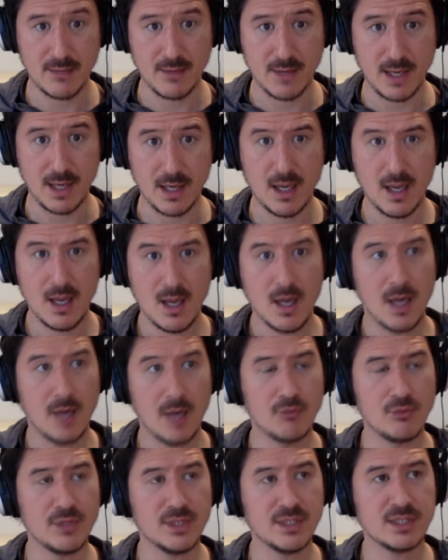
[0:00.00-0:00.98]
that.
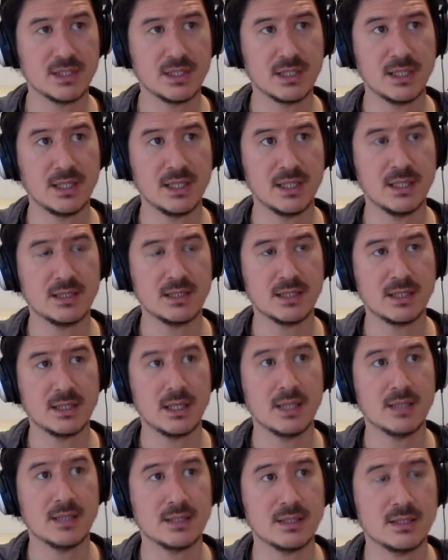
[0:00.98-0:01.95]
And recently, as
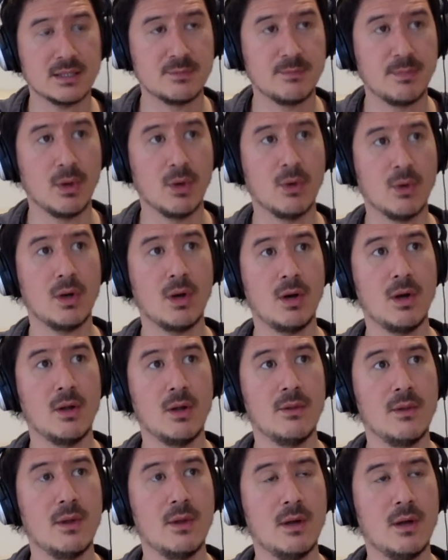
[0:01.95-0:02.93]
I spoke
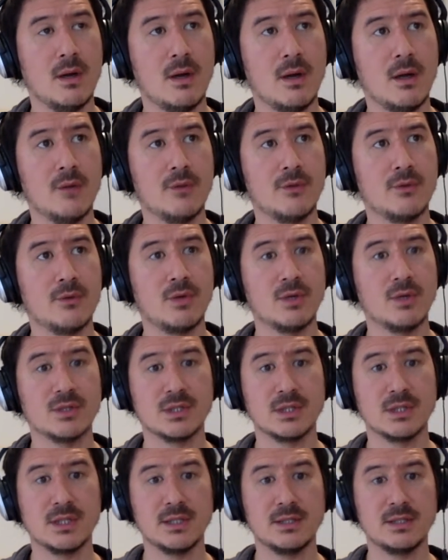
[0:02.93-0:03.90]
on the
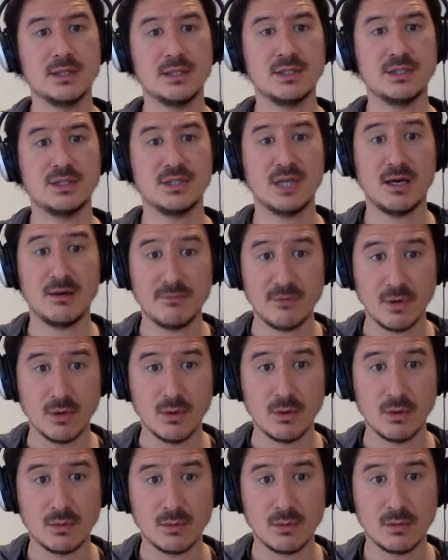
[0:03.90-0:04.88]
Rosalind
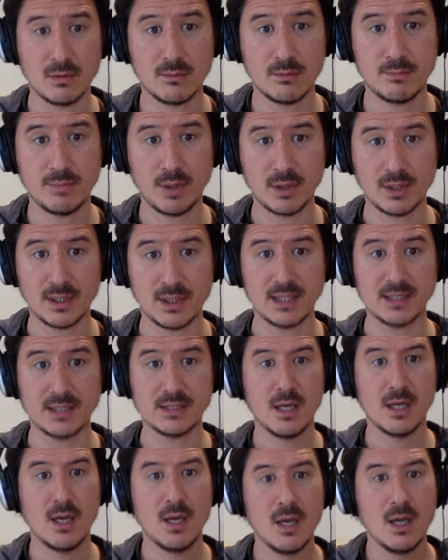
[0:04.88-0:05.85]
Disciavo
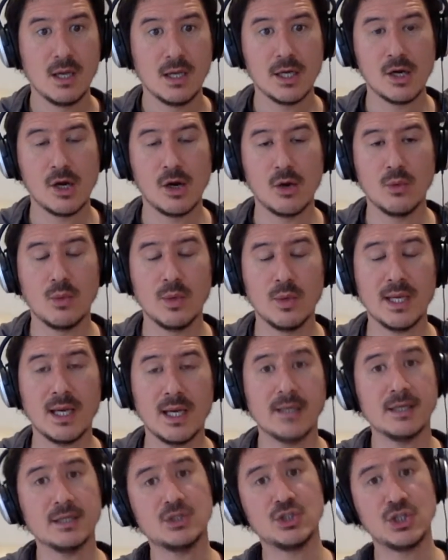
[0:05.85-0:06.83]
podcast, we
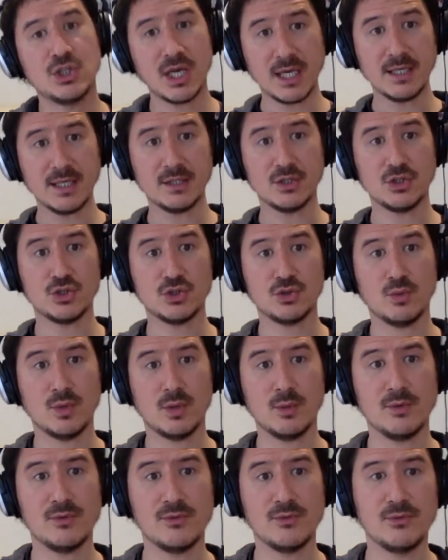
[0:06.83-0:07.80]
had a change
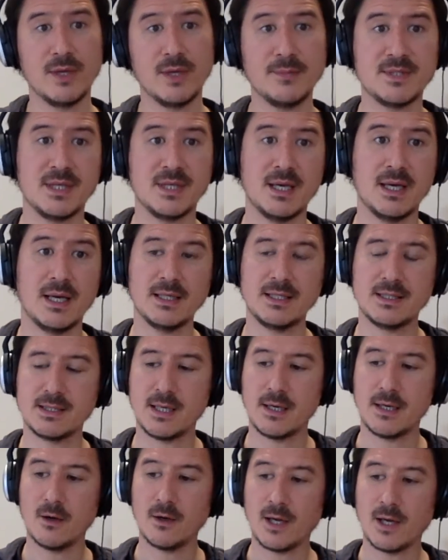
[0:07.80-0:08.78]
where we flipped it, and I
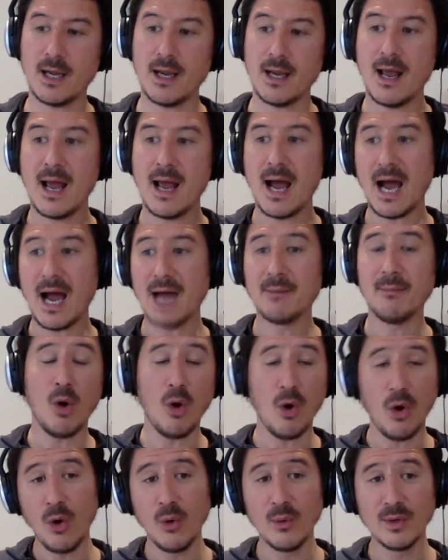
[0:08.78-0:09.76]
said, okay, I'm
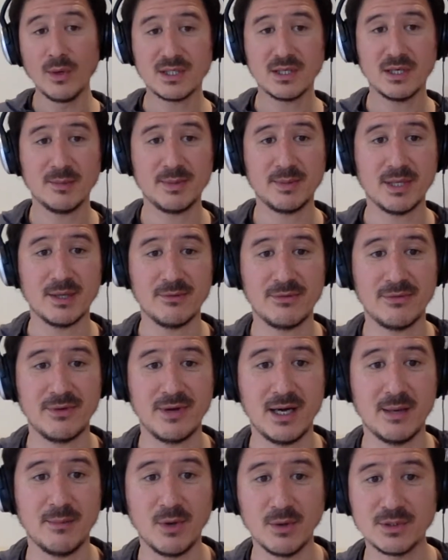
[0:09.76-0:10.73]
always going to be up for
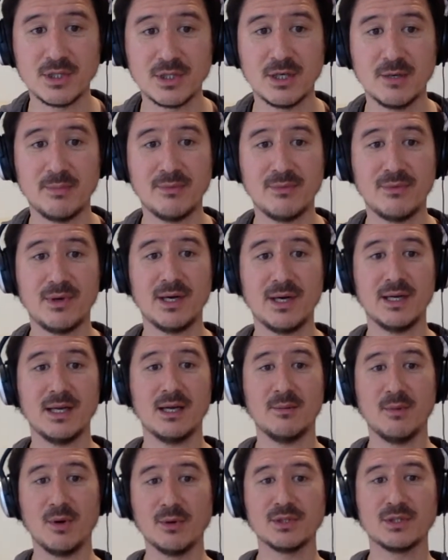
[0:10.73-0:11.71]
it. I'm always going to be ready.
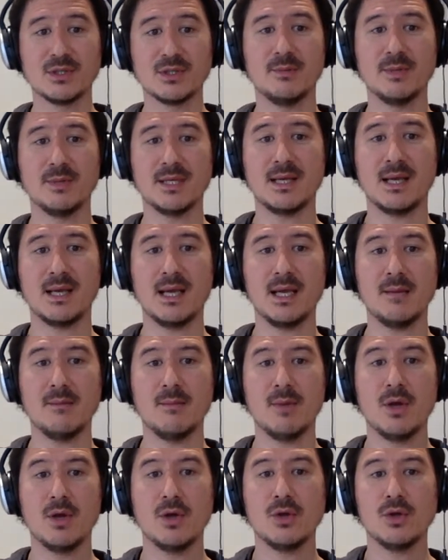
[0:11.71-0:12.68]
I'm always going to be
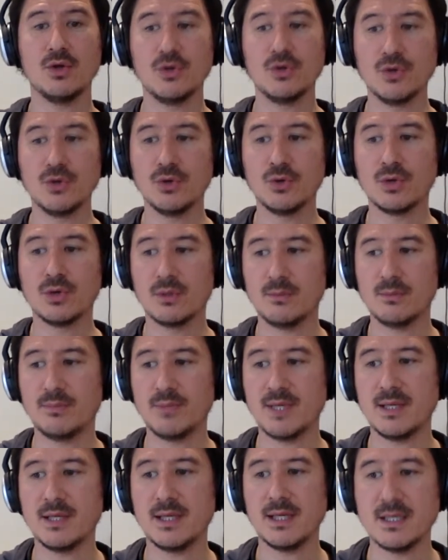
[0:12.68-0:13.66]
game. You can
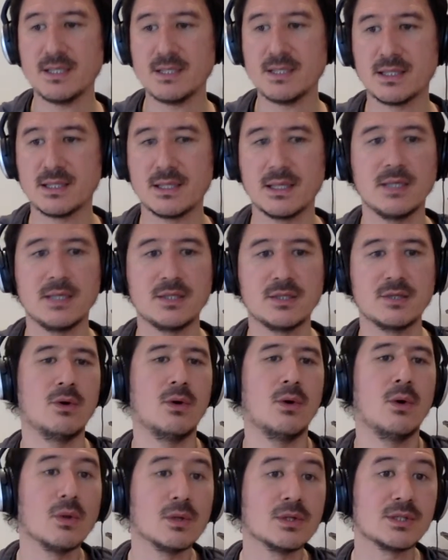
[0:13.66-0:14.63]
be the instigator at
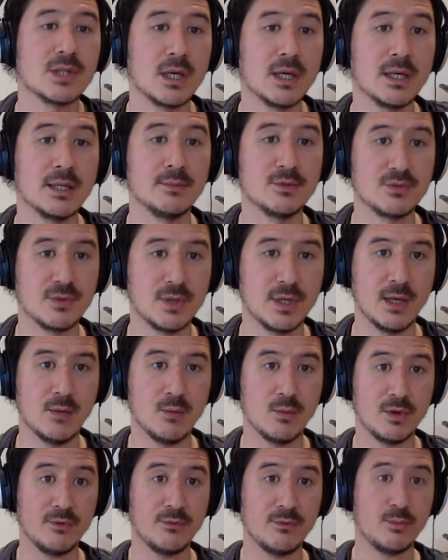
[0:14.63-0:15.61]
all times, right?
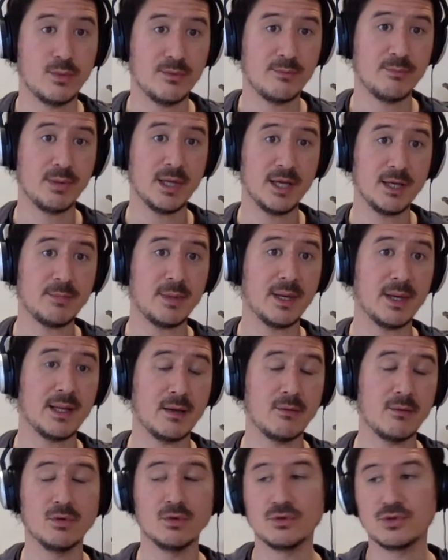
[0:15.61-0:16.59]
And we've played by
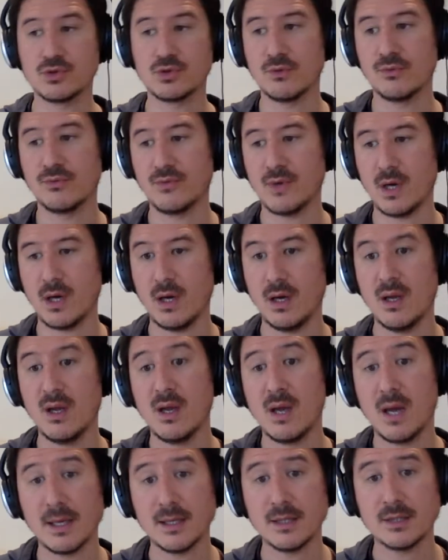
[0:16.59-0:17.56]
that rule so far,
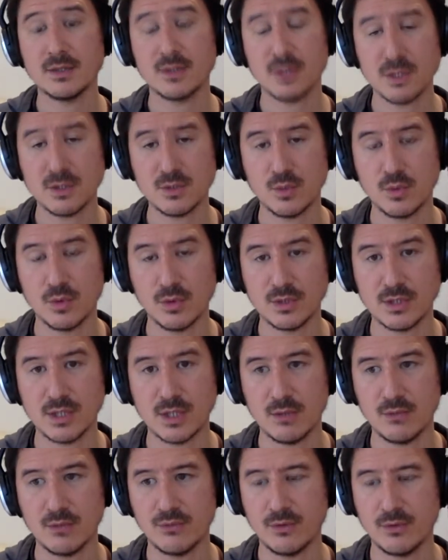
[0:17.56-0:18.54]
and it's worked
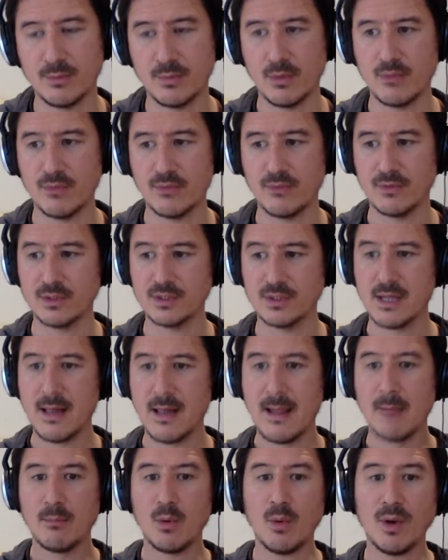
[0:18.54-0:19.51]
out for the both of us.
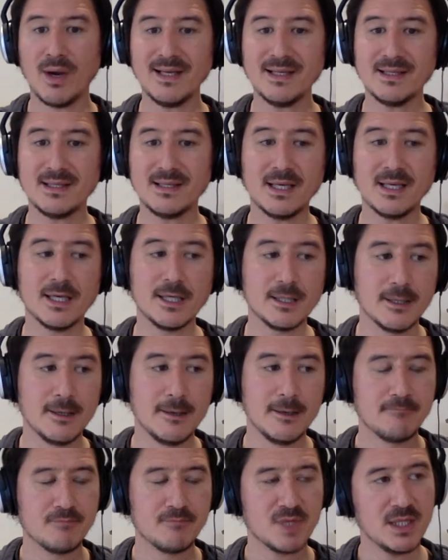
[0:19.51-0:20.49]
But what I did
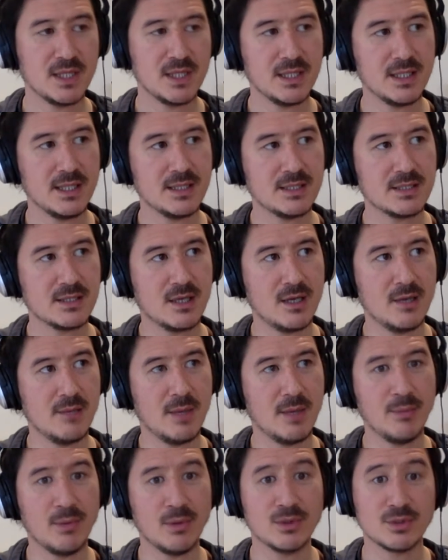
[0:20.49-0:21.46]
is
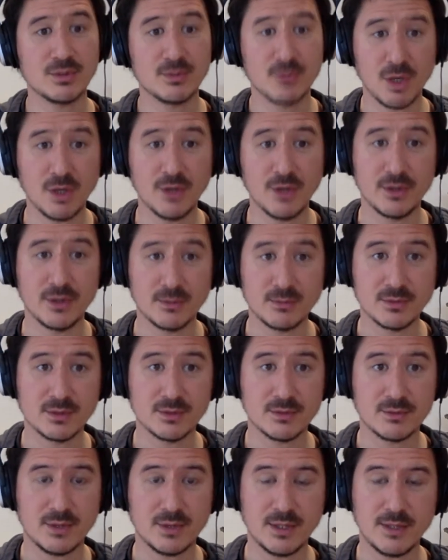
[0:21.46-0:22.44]
I bought some condoms,
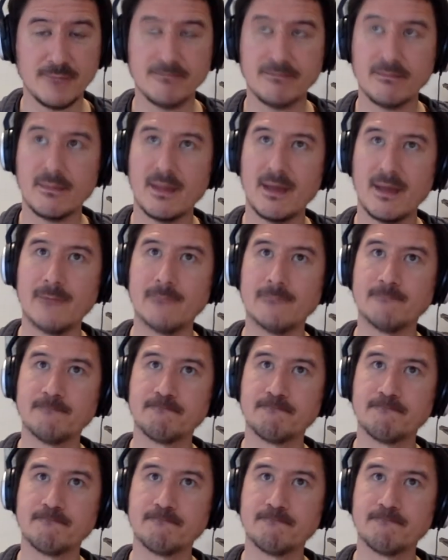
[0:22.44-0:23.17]
right? Now,